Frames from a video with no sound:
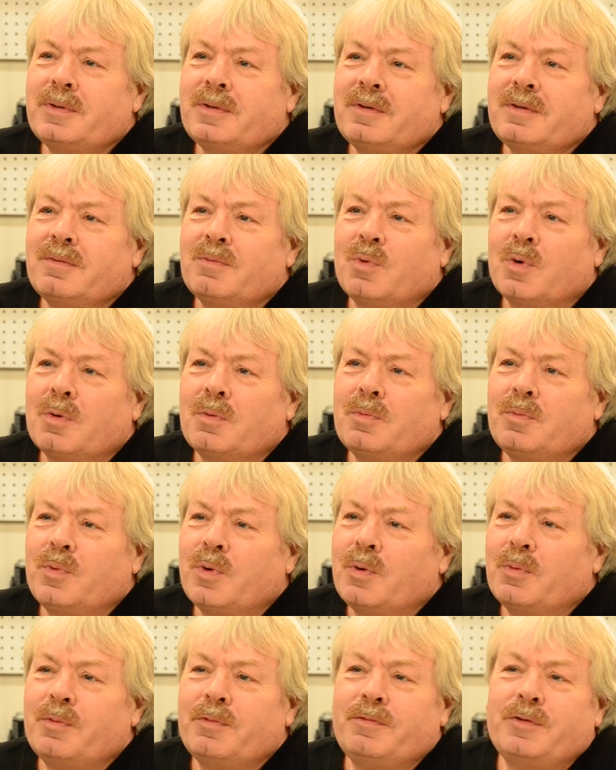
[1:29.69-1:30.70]

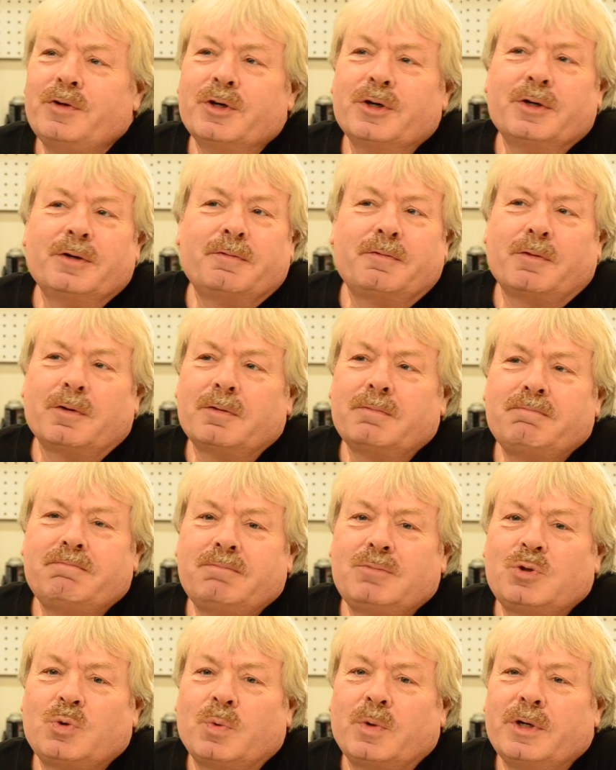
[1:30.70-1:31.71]
what we've done for
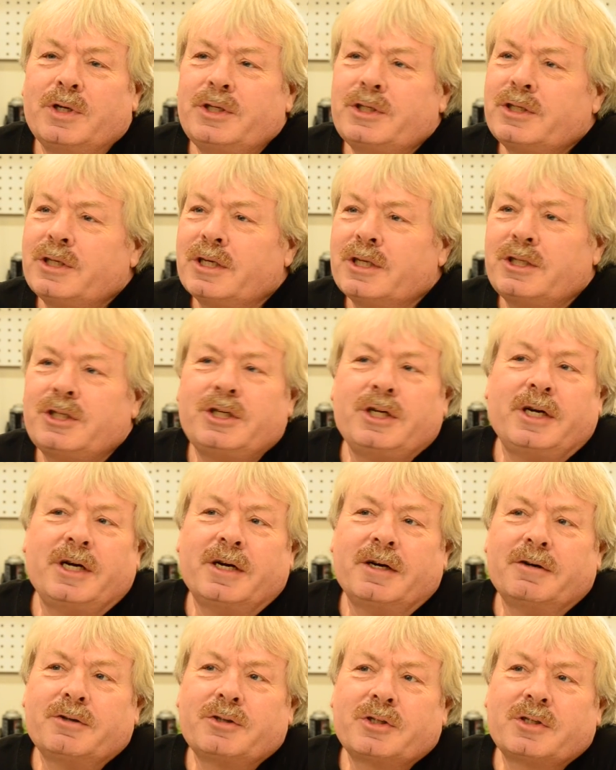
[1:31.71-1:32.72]
26
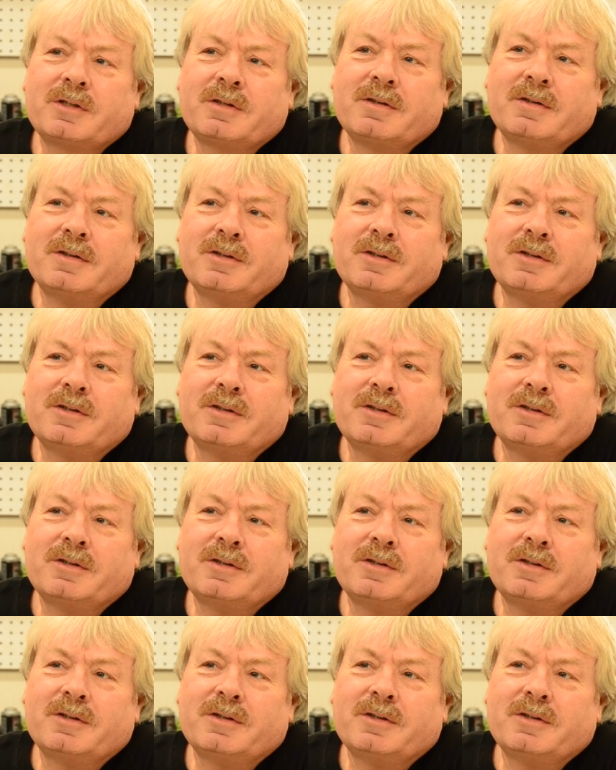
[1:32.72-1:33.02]
years